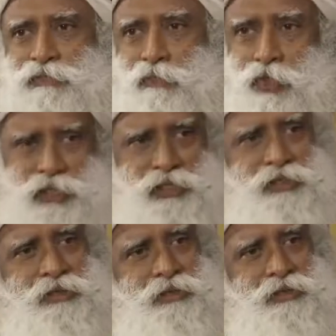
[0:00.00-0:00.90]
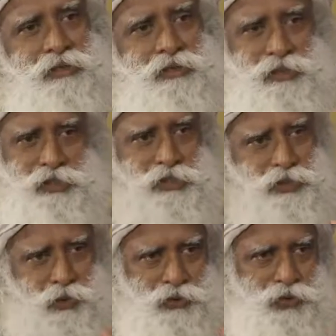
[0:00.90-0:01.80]
The body does its
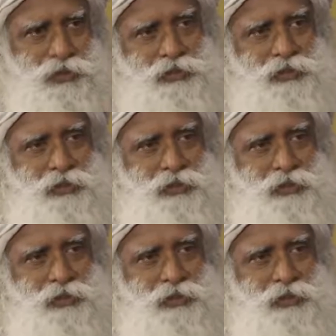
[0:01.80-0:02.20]
own thing